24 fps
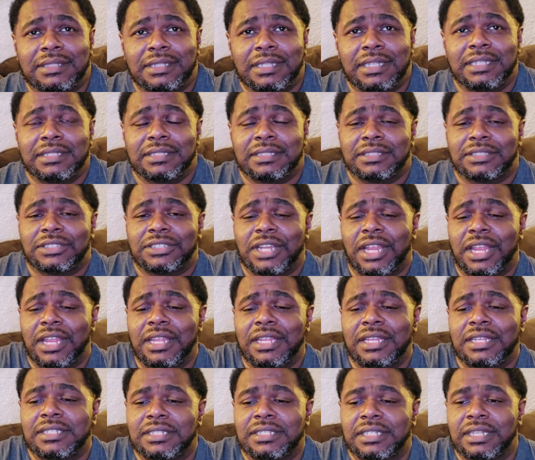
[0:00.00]
things has
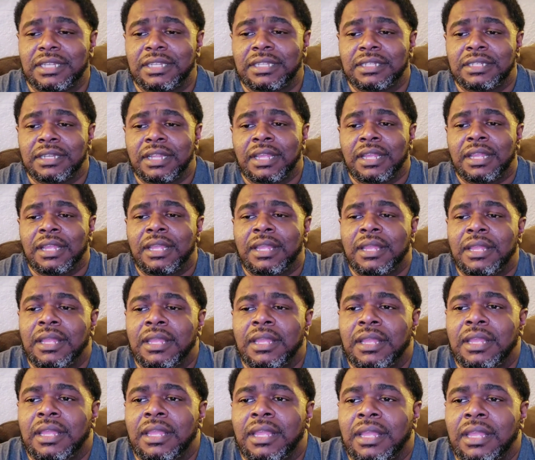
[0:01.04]
changed. And
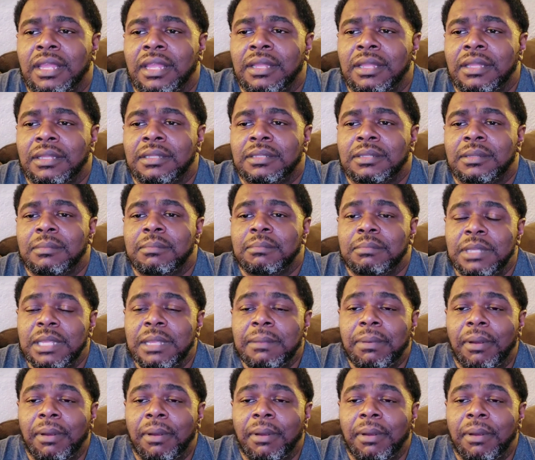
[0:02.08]
me